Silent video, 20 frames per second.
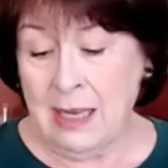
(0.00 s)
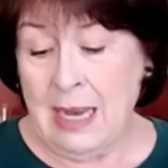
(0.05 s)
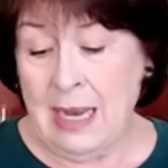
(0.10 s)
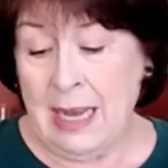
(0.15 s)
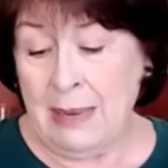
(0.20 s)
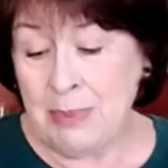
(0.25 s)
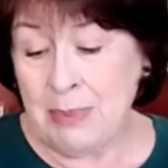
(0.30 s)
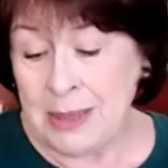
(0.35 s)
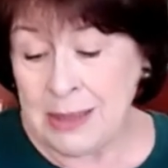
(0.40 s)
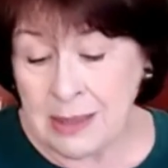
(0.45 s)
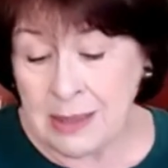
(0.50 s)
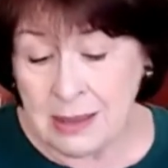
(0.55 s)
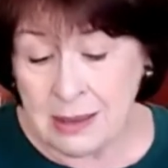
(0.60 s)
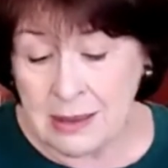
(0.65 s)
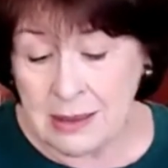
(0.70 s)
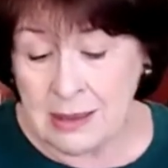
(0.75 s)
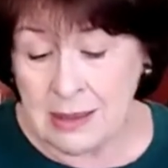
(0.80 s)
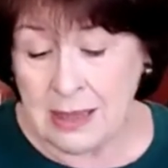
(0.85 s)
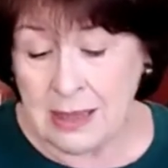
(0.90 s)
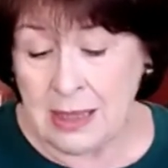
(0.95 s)

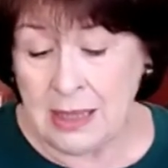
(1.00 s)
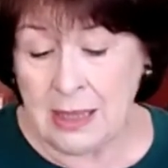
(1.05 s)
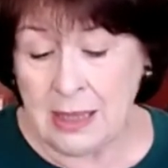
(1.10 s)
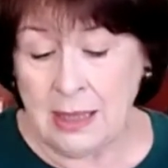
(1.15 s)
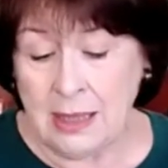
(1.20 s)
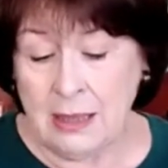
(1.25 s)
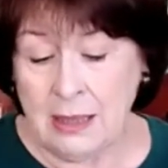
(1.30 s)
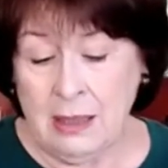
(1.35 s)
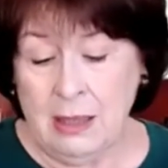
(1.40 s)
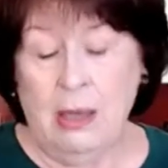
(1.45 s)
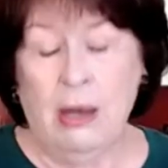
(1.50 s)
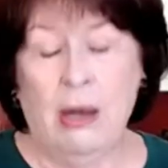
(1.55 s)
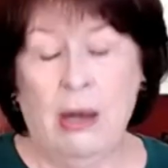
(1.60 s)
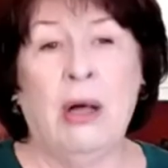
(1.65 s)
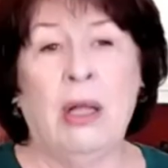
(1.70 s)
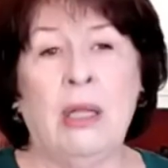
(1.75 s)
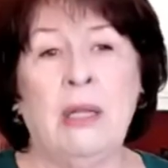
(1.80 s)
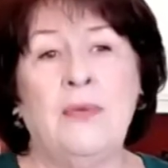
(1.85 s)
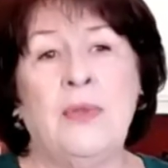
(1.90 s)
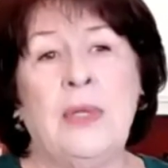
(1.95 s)
Hibiscus tea,
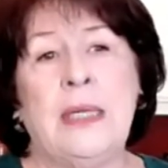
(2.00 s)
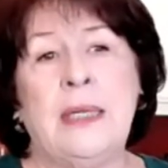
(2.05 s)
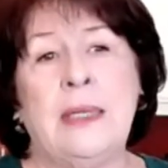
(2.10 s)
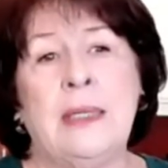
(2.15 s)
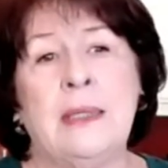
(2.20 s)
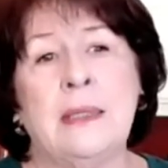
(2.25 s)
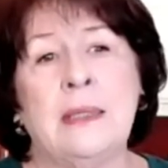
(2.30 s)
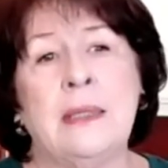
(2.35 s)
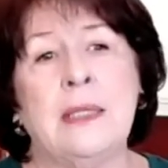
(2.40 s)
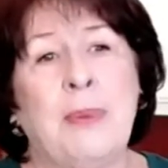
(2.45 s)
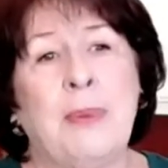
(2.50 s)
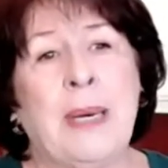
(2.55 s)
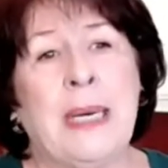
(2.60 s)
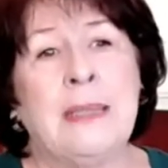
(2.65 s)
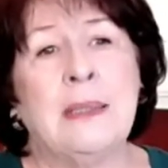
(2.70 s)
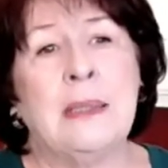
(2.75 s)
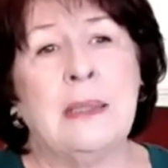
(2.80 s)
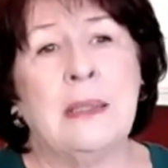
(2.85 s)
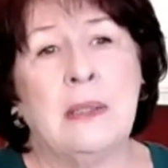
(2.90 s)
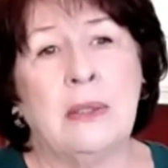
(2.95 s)
all of these
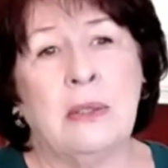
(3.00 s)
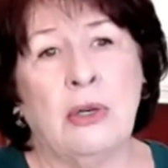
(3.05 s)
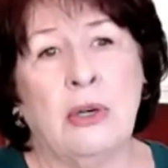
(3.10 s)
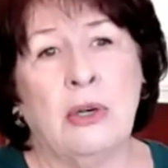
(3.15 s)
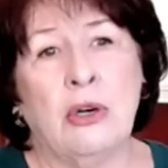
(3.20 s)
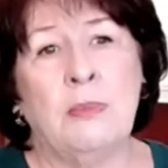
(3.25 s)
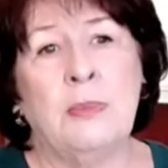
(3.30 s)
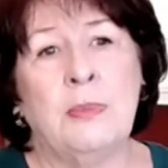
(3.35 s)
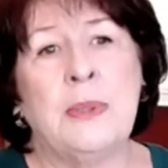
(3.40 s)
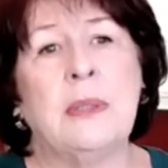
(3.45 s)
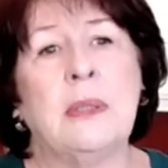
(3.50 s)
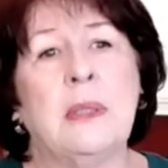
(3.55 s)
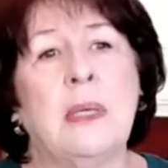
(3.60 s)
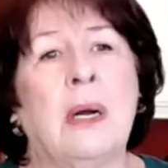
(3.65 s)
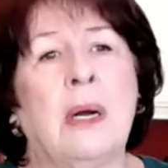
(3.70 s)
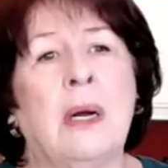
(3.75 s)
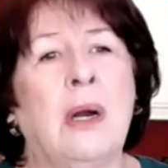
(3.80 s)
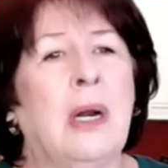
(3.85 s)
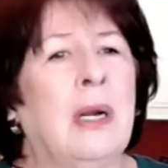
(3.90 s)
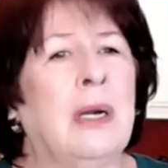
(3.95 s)
spices and herbs
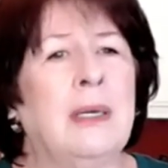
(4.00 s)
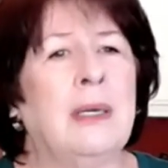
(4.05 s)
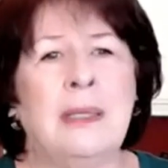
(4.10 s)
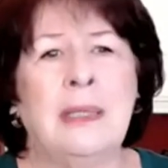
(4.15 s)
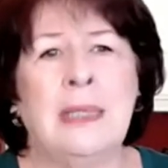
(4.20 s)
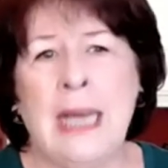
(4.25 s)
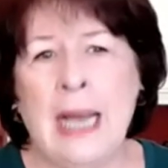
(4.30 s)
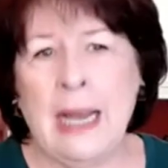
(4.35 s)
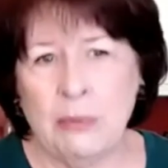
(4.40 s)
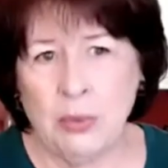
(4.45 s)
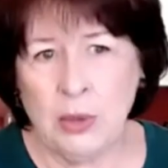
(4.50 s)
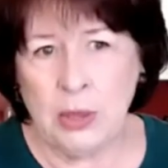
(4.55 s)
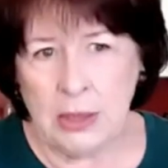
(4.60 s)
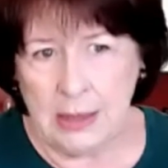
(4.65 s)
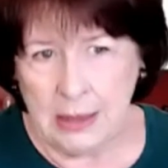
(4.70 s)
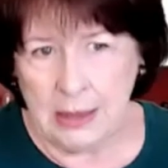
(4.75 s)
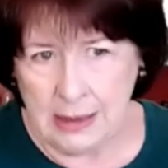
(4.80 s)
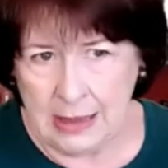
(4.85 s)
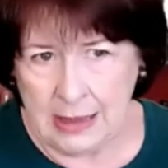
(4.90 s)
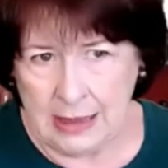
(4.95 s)
are not
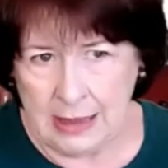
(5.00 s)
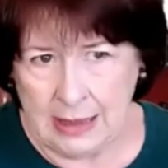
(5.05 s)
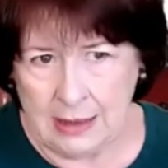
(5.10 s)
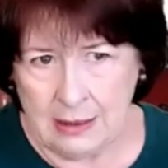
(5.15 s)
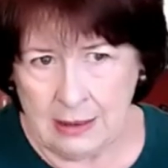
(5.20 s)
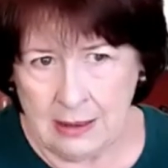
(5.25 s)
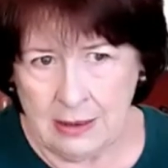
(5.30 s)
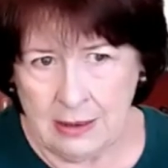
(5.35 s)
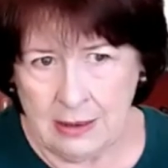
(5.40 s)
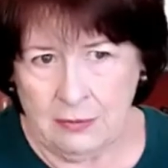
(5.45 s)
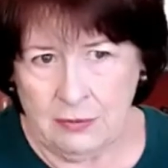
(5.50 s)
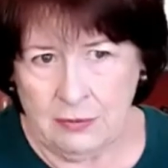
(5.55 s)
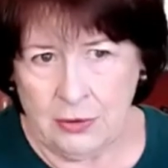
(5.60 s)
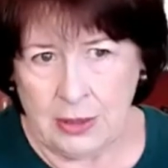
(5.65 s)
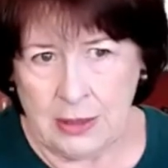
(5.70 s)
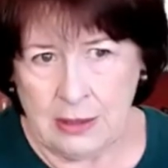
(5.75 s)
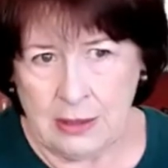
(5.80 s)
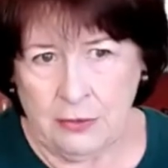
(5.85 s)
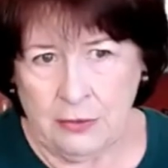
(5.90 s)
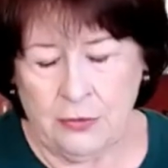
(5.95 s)
really teas. They're
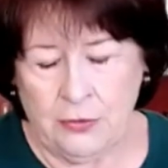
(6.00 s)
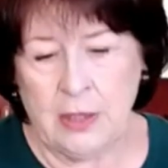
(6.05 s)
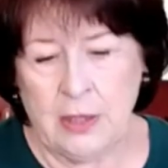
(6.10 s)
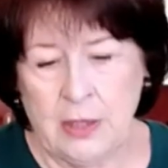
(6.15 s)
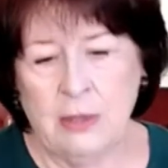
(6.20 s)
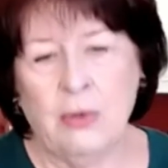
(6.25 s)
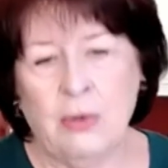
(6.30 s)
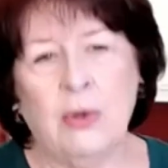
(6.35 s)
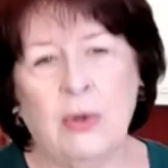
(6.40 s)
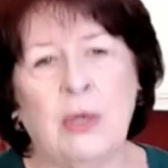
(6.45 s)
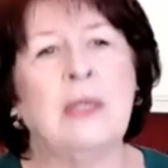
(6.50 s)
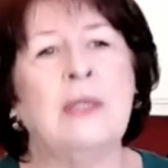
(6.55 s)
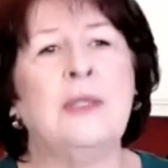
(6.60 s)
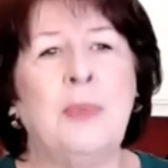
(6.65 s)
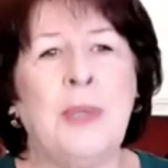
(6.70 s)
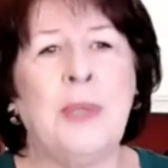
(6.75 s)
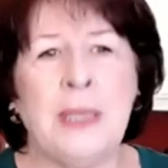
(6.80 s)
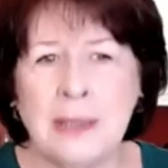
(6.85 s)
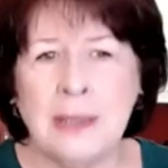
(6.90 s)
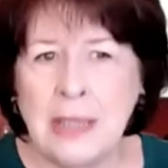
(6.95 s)
very different. In order to
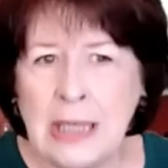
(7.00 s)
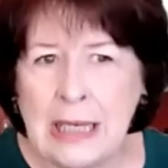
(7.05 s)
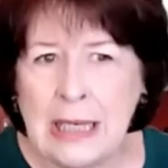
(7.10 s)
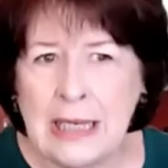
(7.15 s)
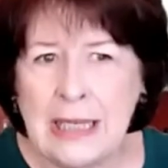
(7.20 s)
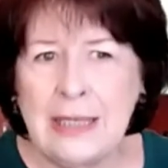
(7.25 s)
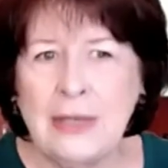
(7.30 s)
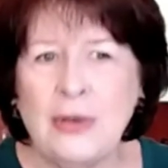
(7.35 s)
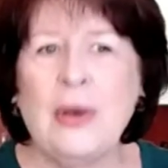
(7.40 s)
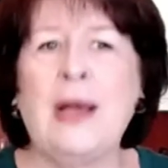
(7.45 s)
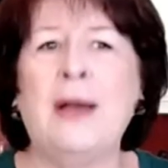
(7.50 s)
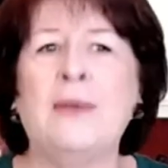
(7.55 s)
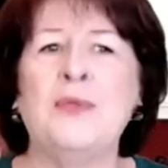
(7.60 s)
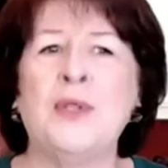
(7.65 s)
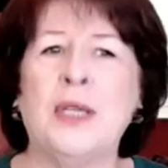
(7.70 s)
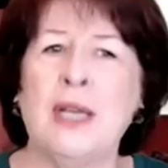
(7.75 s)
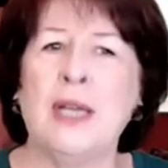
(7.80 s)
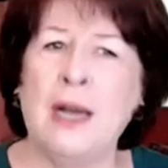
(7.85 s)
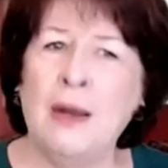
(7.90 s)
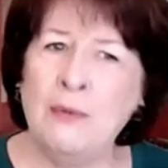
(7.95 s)
be a tea, you have
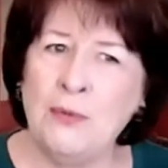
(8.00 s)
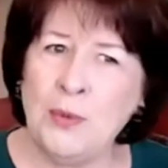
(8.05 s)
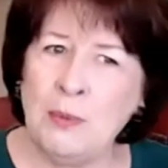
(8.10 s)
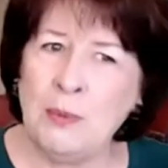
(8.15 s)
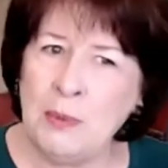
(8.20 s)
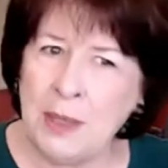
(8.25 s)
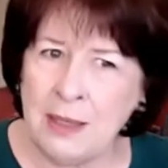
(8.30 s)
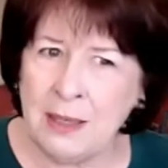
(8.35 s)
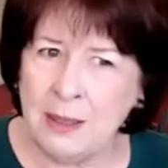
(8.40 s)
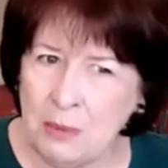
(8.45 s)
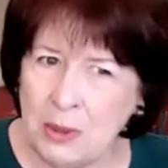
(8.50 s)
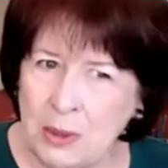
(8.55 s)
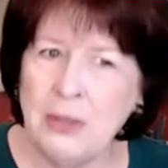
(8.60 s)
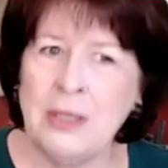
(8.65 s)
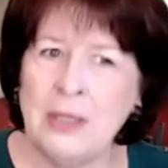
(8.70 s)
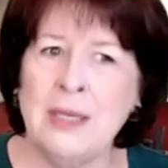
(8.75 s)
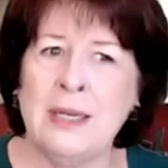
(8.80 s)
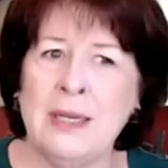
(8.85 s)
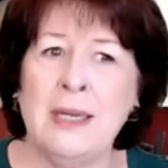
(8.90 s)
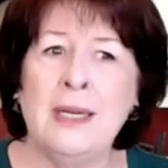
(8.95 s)
to come from the
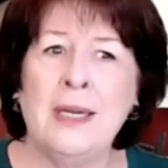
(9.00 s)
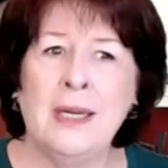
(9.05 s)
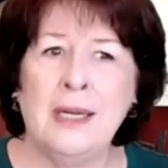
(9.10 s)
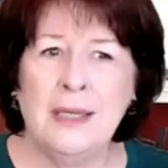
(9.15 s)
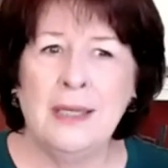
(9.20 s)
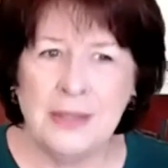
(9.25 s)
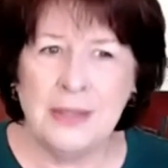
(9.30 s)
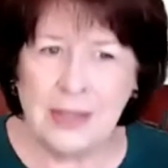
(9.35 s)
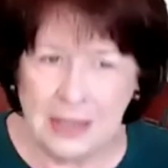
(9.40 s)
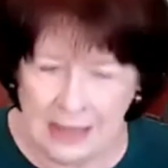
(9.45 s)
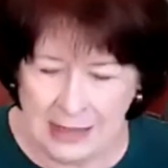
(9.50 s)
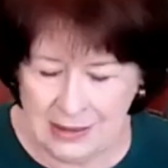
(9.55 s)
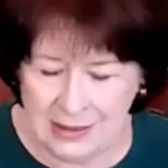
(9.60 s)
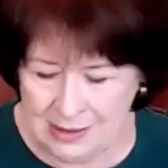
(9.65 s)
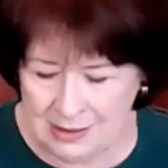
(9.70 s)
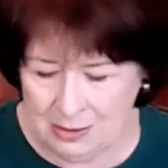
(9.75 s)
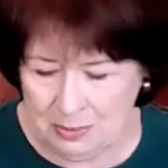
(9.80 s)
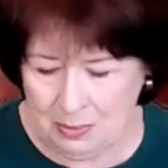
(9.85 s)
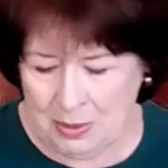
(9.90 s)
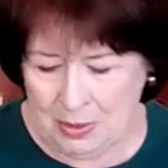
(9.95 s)
Camellia
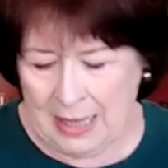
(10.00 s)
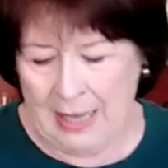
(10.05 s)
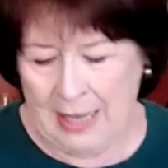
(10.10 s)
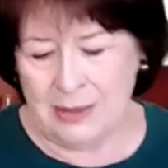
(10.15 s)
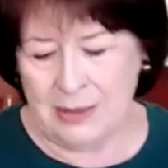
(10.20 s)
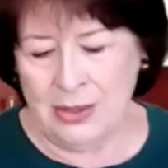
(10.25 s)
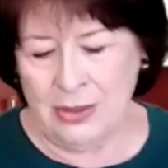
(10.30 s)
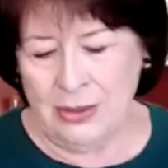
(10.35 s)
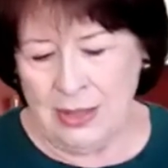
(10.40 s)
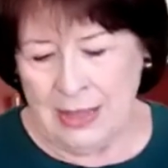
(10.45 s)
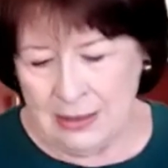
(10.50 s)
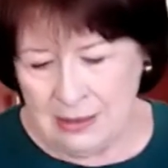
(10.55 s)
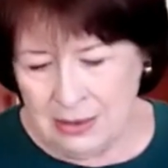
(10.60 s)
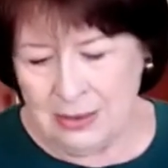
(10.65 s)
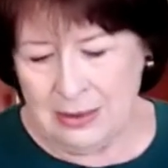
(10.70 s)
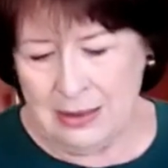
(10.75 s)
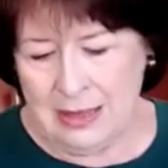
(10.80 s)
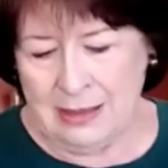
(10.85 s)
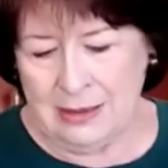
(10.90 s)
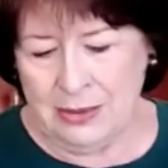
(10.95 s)
sinensis plant. So
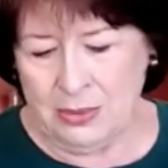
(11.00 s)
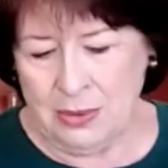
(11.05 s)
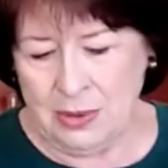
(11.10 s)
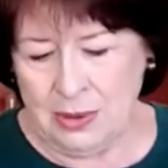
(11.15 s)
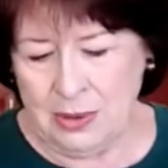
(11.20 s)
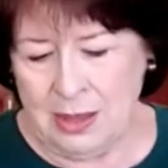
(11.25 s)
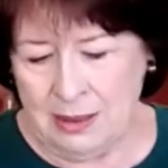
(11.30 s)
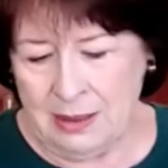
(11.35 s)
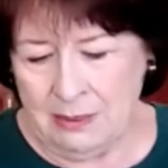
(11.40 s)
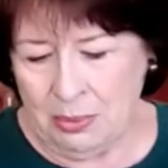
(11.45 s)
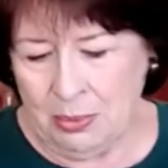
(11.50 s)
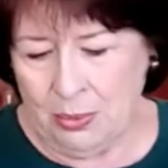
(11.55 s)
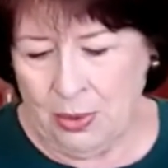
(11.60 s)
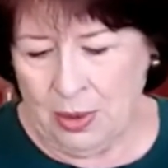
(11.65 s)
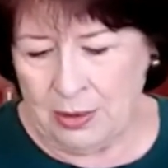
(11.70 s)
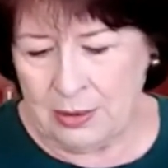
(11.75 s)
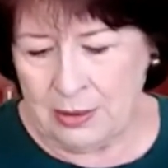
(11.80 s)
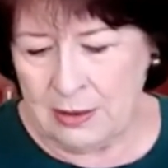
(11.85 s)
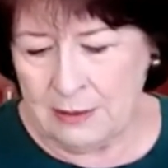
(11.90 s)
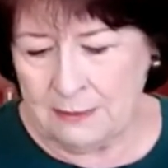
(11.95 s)
that's really
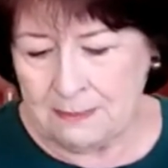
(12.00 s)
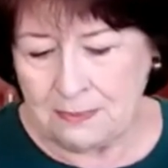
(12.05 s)
important.